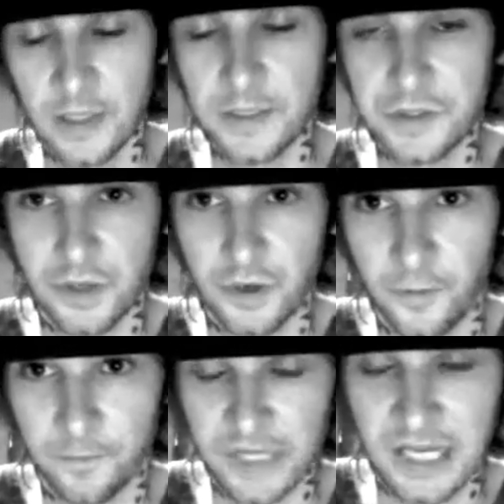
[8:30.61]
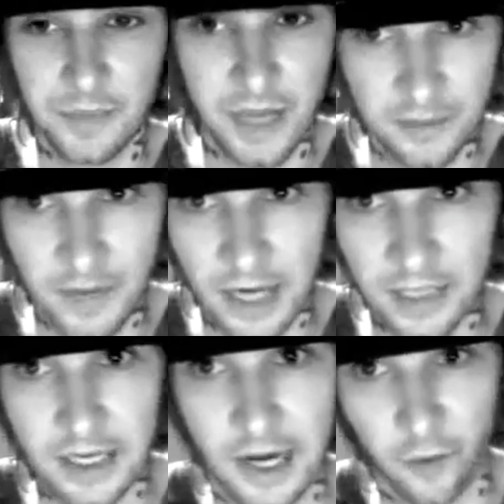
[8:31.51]
So keep that in
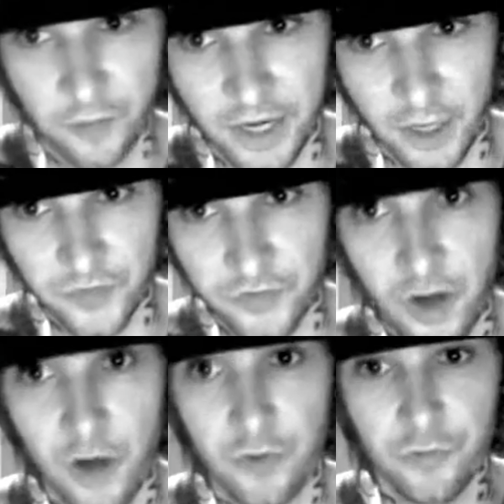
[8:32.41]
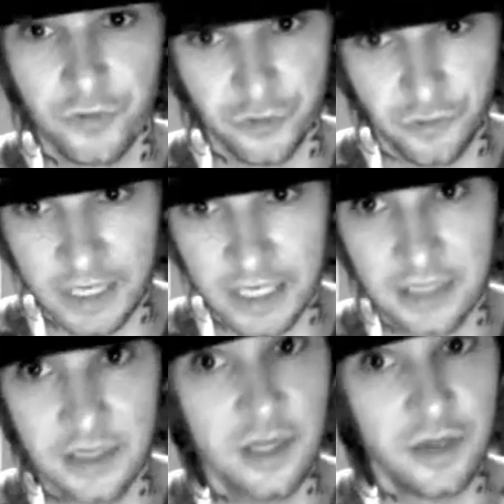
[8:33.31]
mind, and I hope that helps you out with
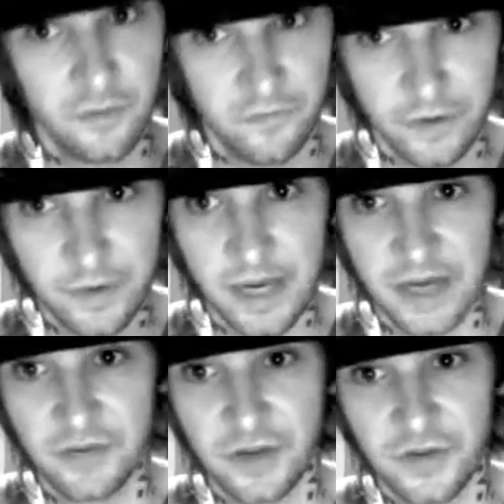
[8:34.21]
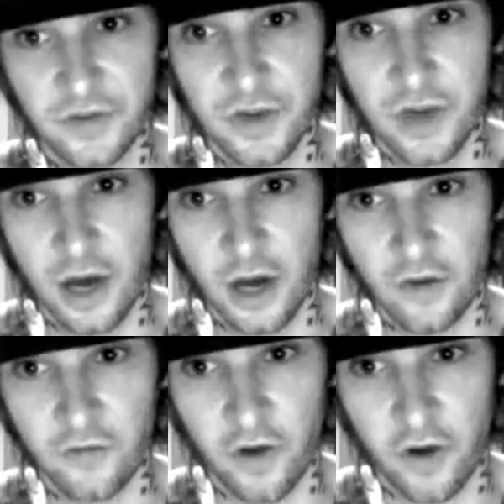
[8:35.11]
training the very basics
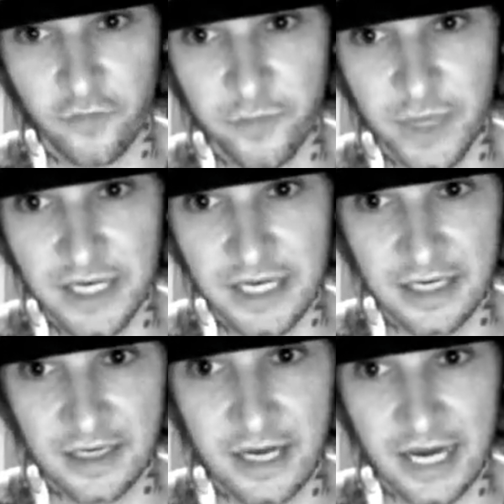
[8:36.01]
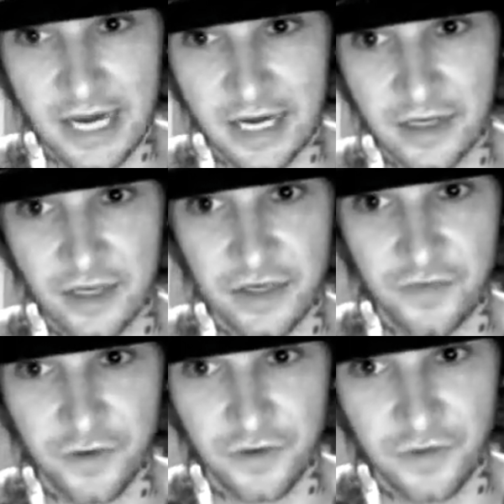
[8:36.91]
of picking and
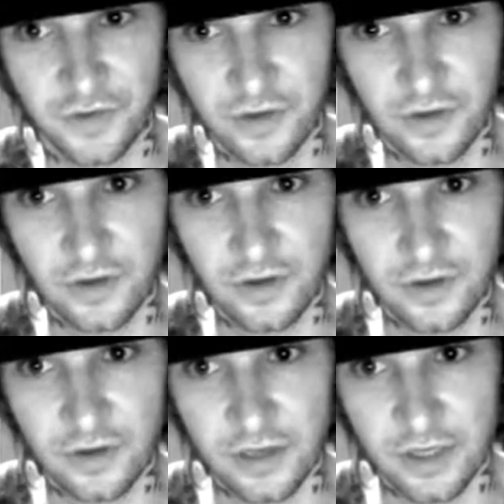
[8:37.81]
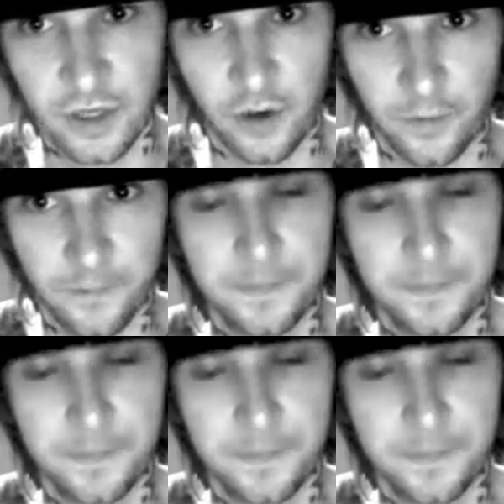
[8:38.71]
different, you know,